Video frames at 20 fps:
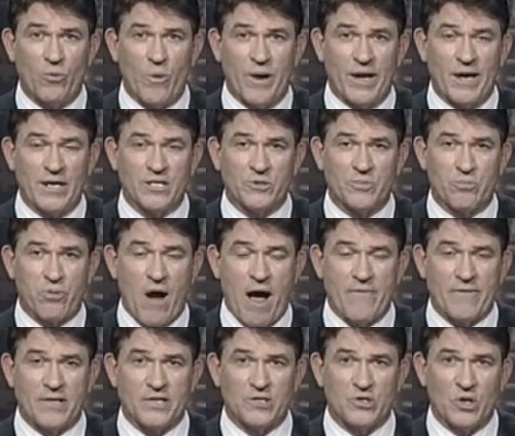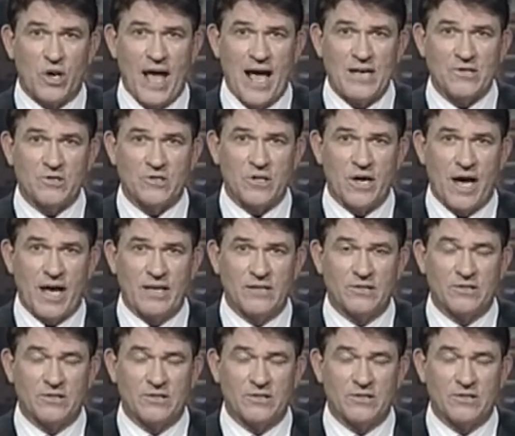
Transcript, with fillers: win against Providence last night,